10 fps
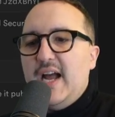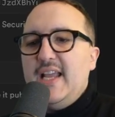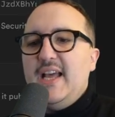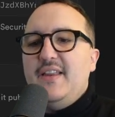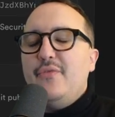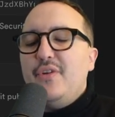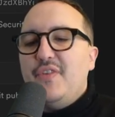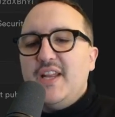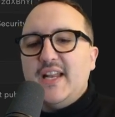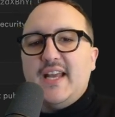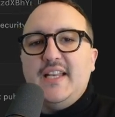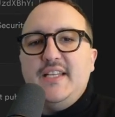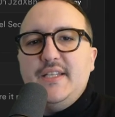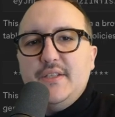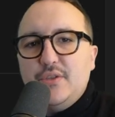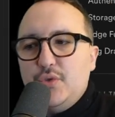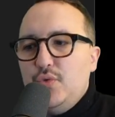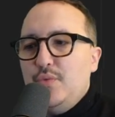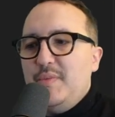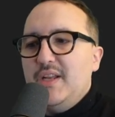I got everything that I need
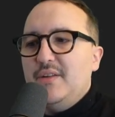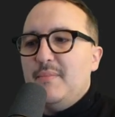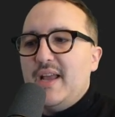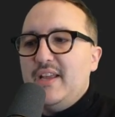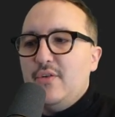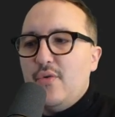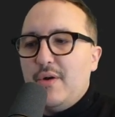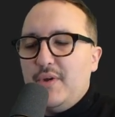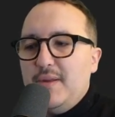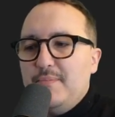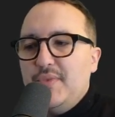to build my query.